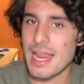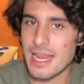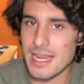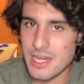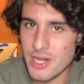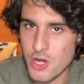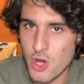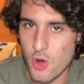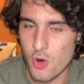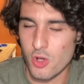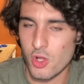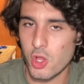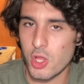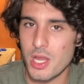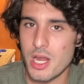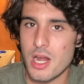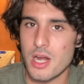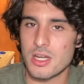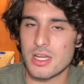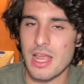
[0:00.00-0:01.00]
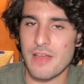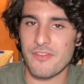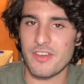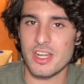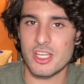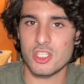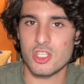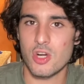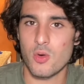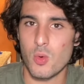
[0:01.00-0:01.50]
you know, clear
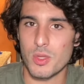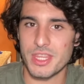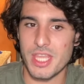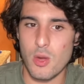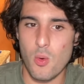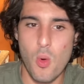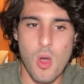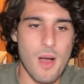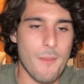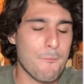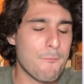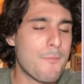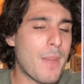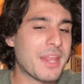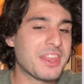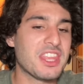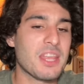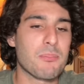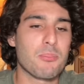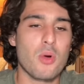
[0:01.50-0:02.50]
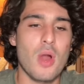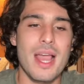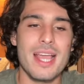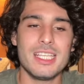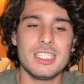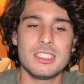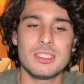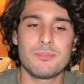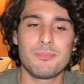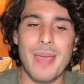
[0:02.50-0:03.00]
definition on what they want. But the
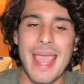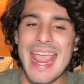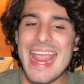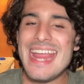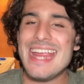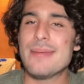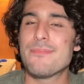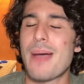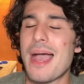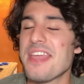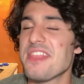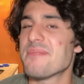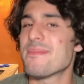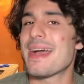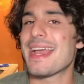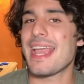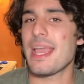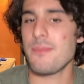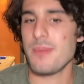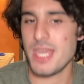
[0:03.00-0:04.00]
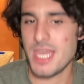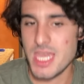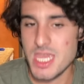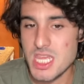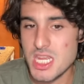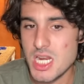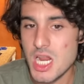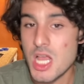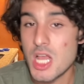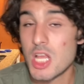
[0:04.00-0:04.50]
price paid by the Miami
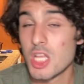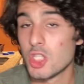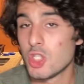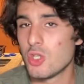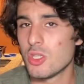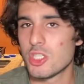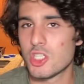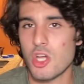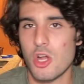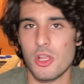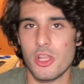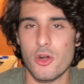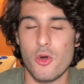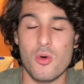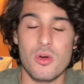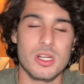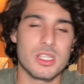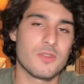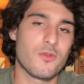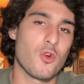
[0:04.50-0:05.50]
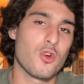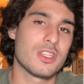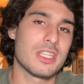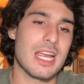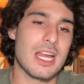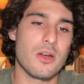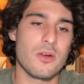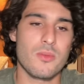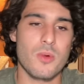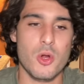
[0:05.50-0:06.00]
Heat to the Charlotte Hornets for
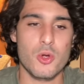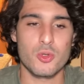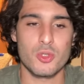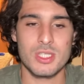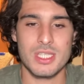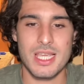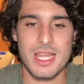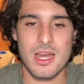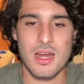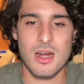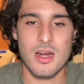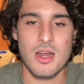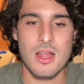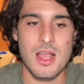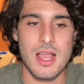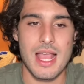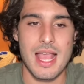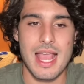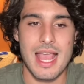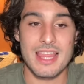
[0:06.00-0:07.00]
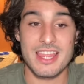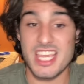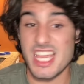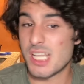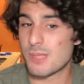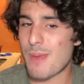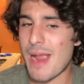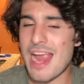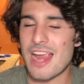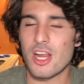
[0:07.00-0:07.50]
Terry Rozier The
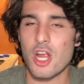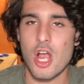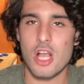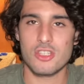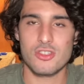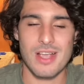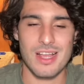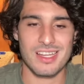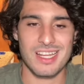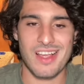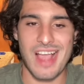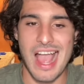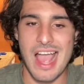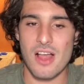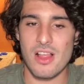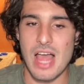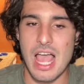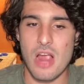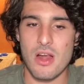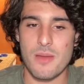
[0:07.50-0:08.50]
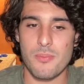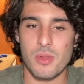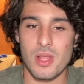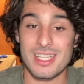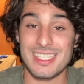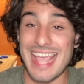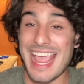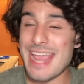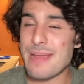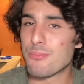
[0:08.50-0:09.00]
expiring contract to Kyle Lowry
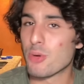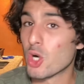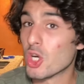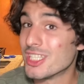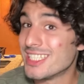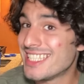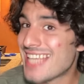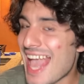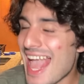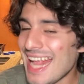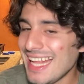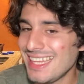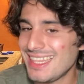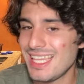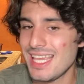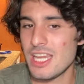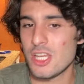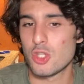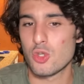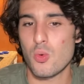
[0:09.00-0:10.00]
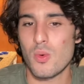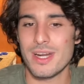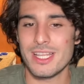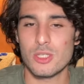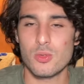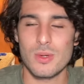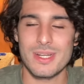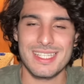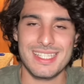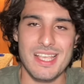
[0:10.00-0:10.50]
plus a protected
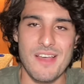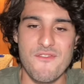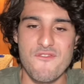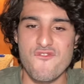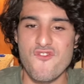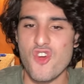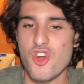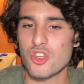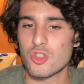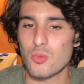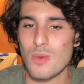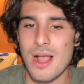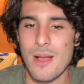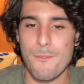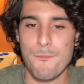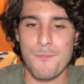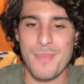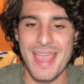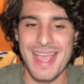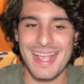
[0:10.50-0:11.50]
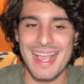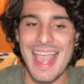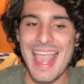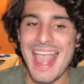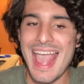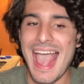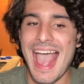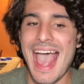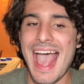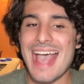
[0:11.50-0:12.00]
2027 first round pick
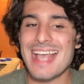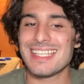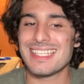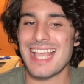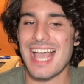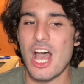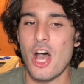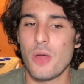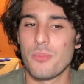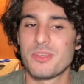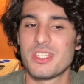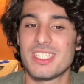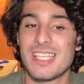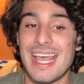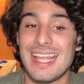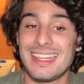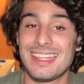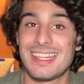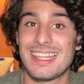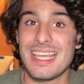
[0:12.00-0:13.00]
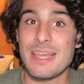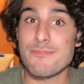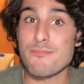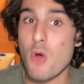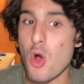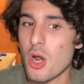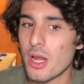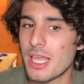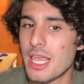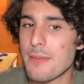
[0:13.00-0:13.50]
has helped set the
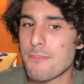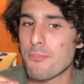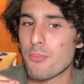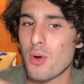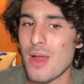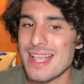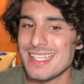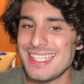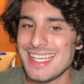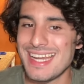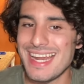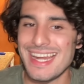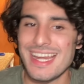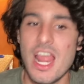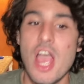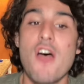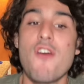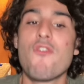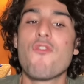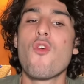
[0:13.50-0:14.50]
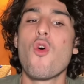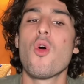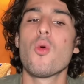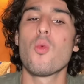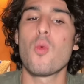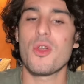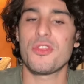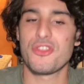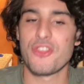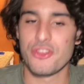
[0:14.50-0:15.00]
market precedent for
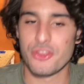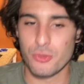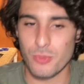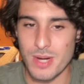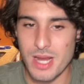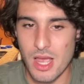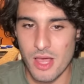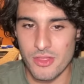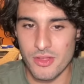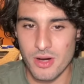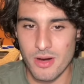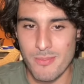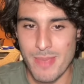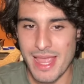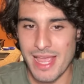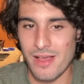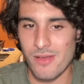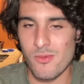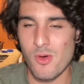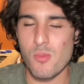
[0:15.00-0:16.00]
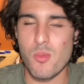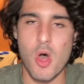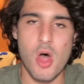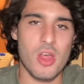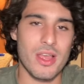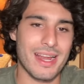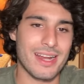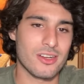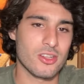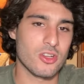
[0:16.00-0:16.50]
what the three other available ball
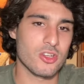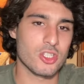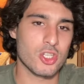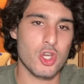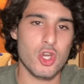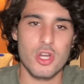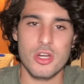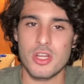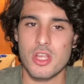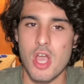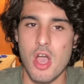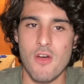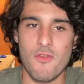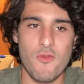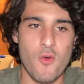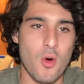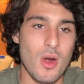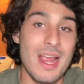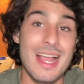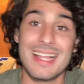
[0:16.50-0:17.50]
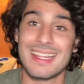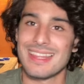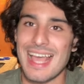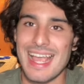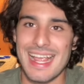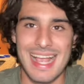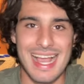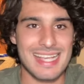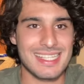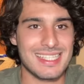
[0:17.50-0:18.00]
handlers could go for.
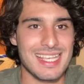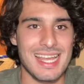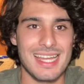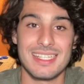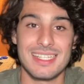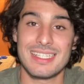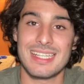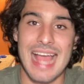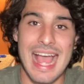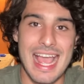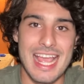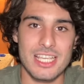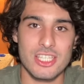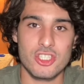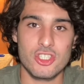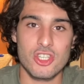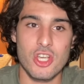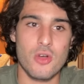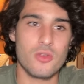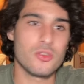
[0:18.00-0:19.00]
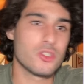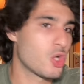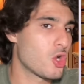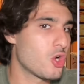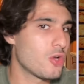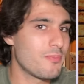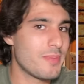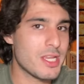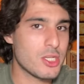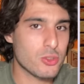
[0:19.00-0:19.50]
Like I said, Tyus Jones
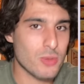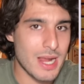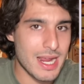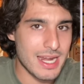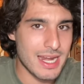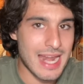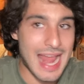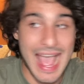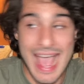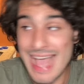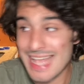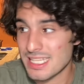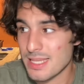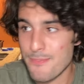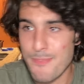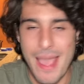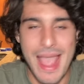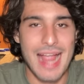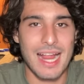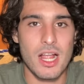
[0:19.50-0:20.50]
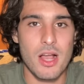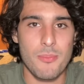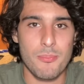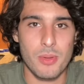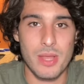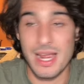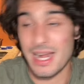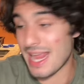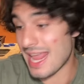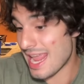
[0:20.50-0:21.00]
could be traded as a backup
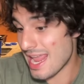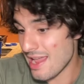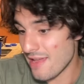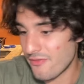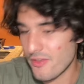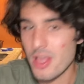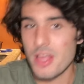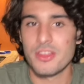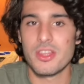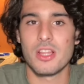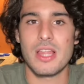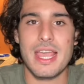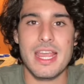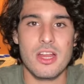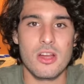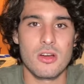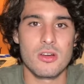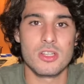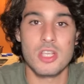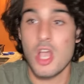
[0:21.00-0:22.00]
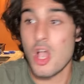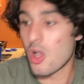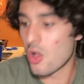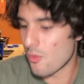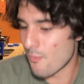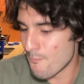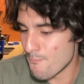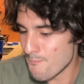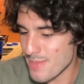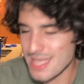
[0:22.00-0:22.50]
plan if the Lakers
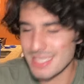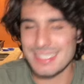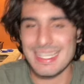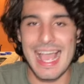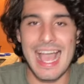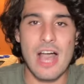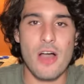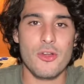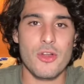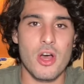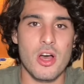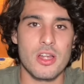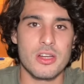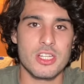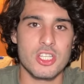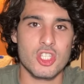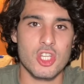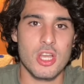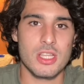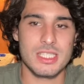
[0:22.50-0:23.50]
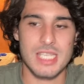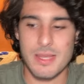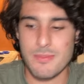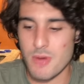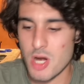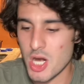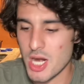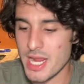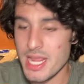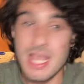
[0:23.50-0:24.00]
miss out on DeJounte
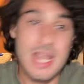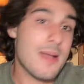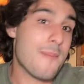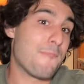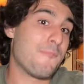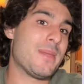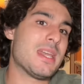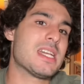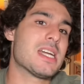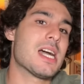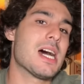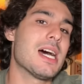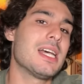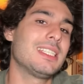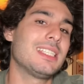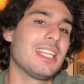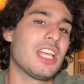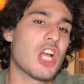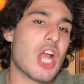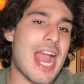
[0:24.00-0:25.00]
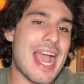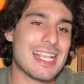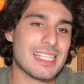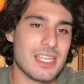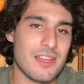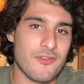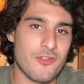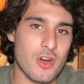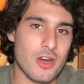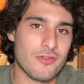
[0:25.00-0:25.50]
Murray because they're
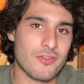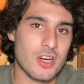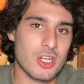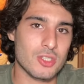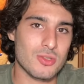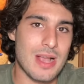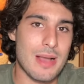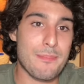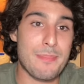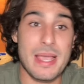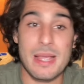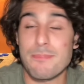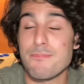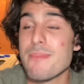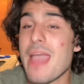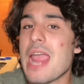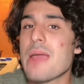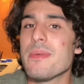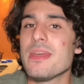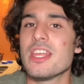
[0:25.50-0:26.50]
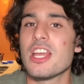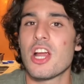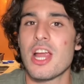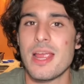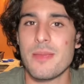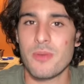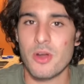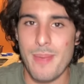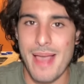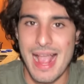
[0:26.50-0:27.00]
asking for a first round pick. Maybe they're
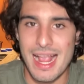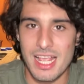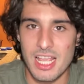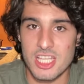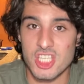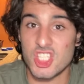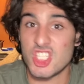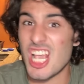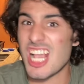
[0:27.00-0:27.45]
able to package